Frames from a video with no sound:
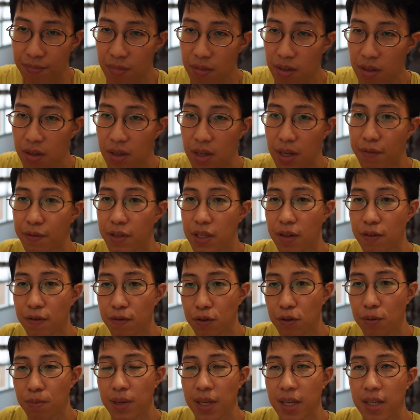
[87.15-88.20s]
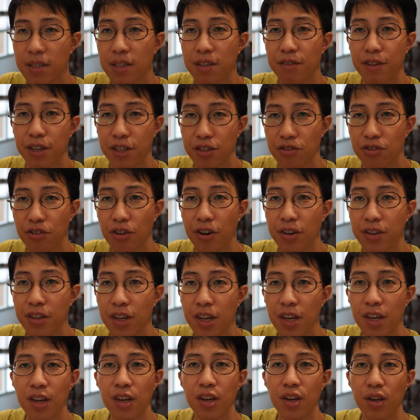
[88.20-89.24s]
If it's a food place, a restaurant,
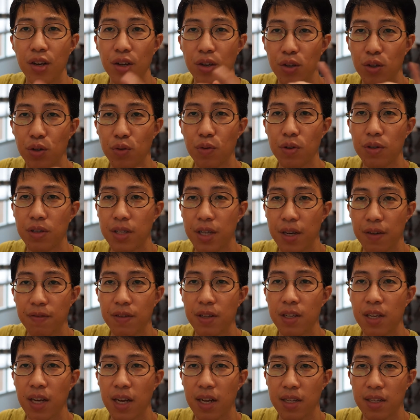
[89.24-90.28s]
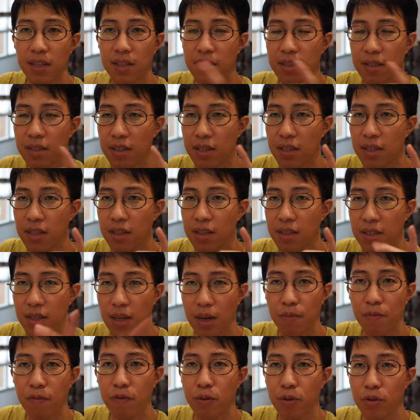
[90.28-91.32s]
you will definitely at least see
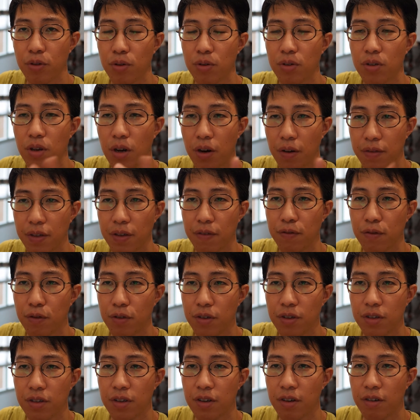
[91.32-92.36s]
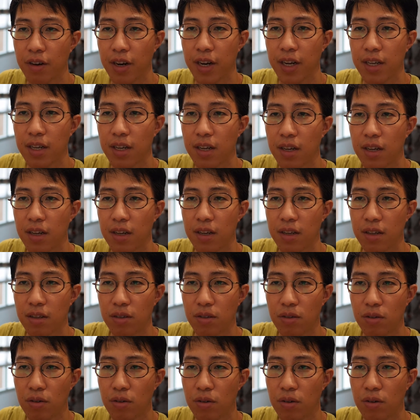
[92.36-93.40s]
some photos of the food, alright?
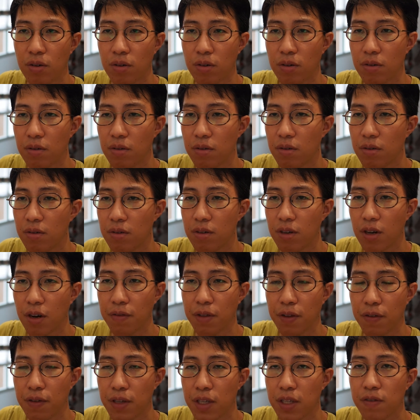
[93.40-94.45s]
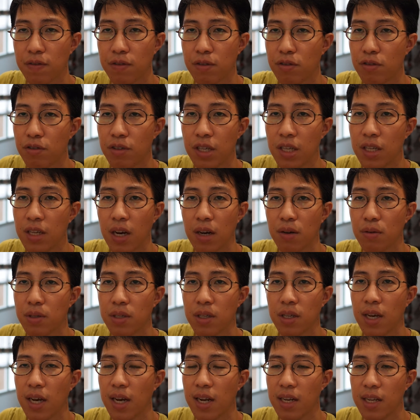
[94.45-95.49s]
So of the first three, I would
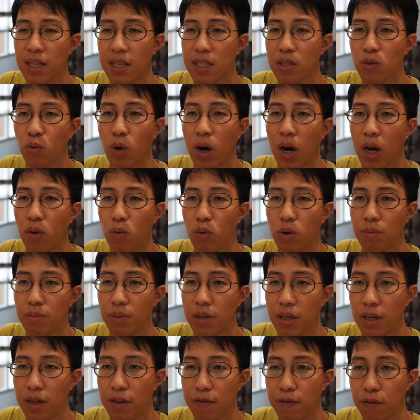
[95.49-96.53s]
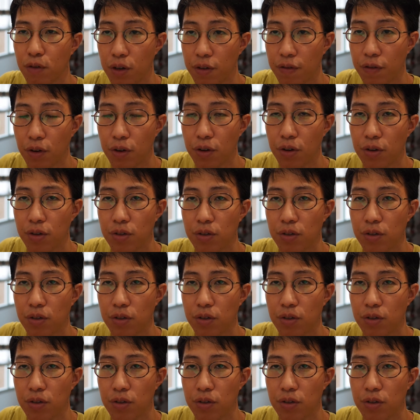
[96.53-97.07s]
say at least one will be a food photo.